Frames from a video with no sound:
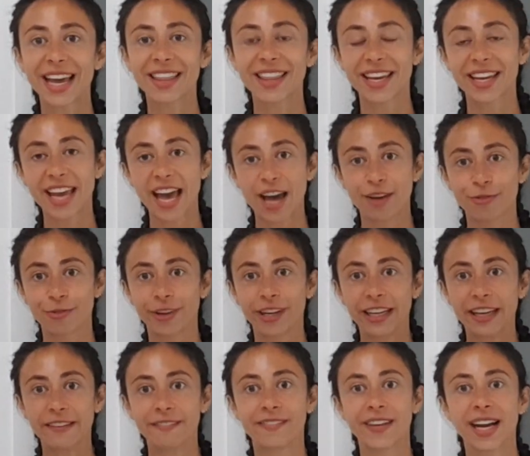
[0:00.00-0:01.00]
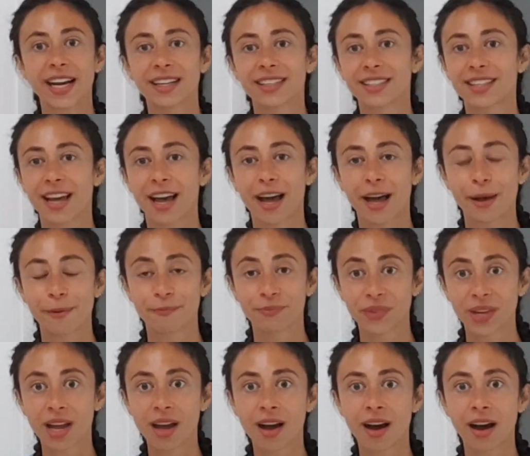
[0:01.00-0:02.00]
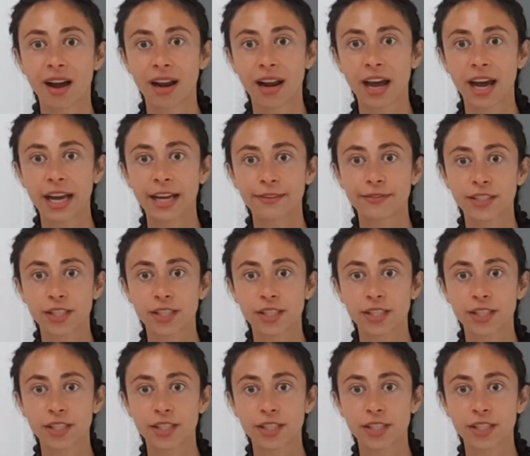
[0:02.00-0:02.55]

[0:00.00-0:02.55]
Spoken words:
they can really affect our lives.